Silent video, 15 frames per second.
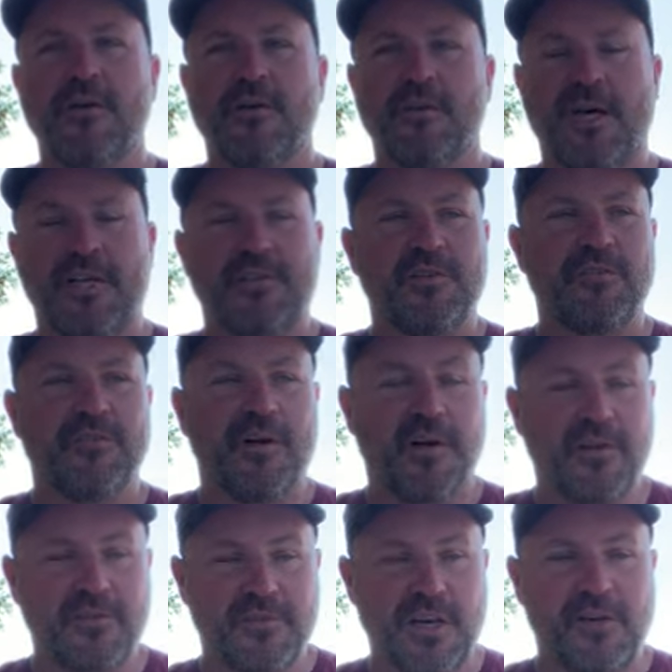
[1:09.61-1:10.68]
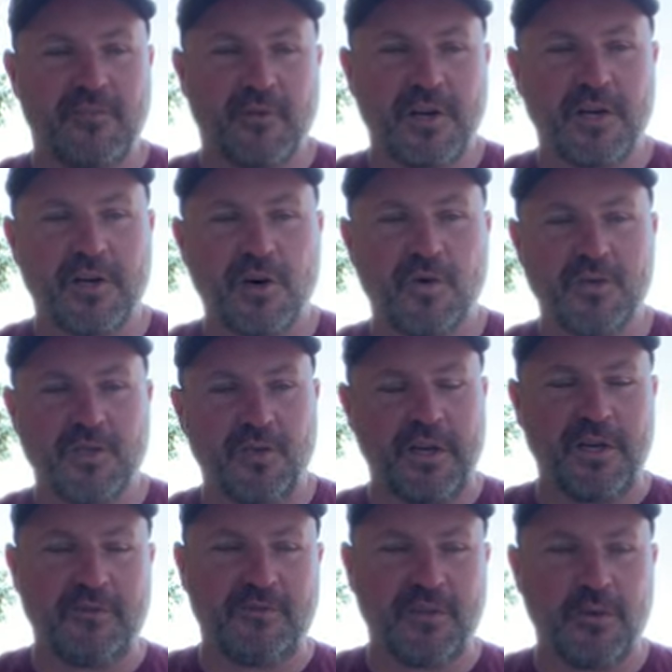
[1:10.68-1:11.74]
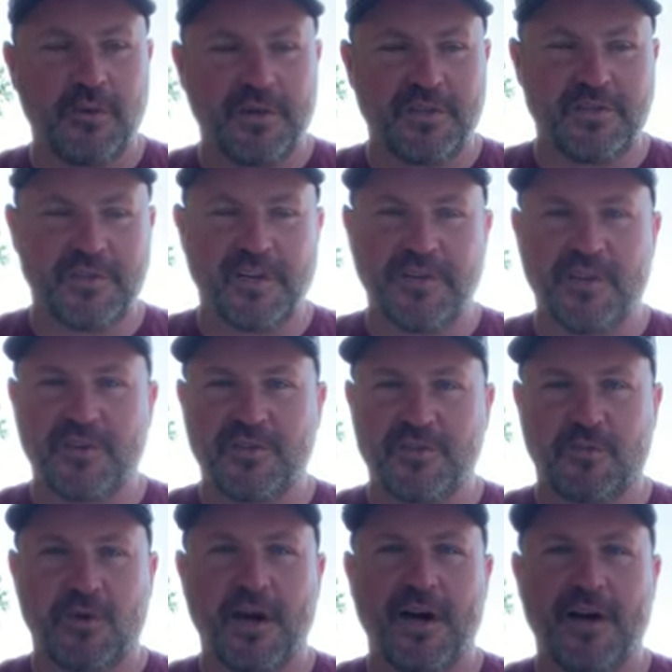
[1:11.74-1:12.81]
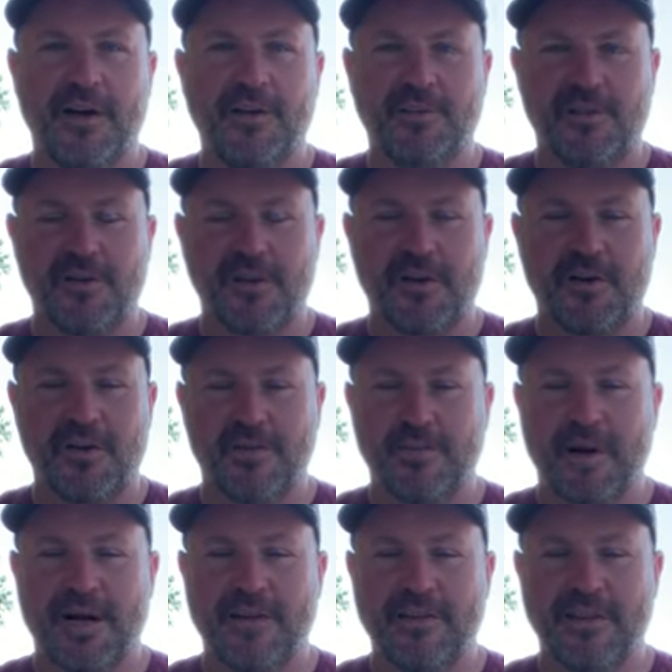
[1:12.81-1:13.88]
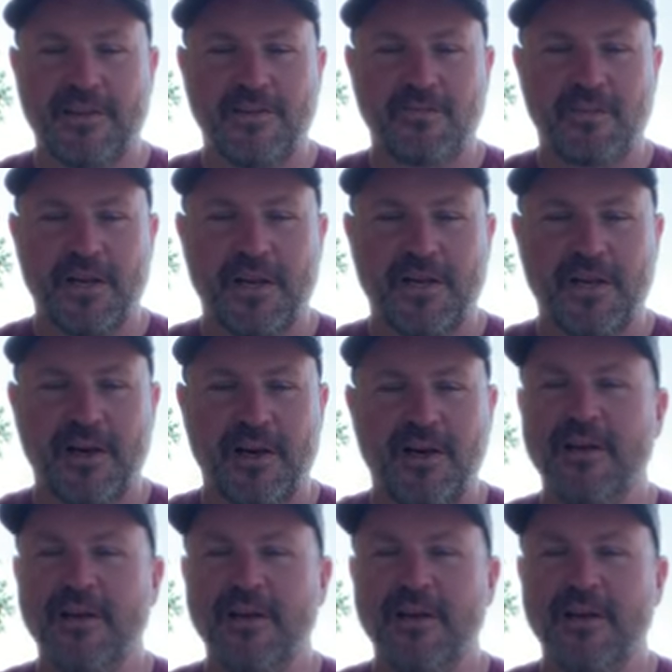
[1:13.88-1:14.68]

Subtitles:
Lots of savory coastal influence on their Syrahs, and they're a spot that's been,